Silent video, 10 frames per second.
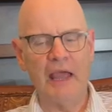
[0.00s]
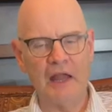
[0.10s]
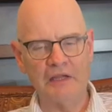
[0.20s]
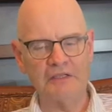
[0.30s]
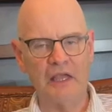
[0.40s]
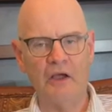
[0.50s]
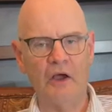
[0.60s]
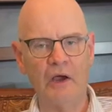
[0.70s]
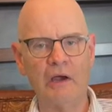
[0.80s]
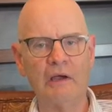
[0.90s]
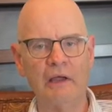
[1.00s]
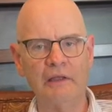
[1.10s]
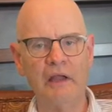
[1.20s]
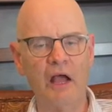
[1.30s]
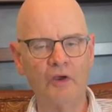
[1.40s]
out as they are,
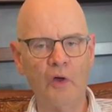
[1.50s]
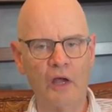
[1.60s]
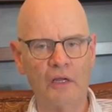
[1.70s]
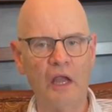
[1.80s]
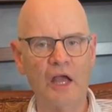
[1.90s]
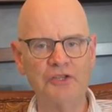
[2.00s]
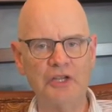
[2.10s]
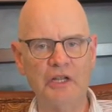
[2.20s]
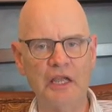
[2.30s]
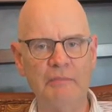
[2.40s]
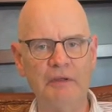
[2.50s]
not chronologically,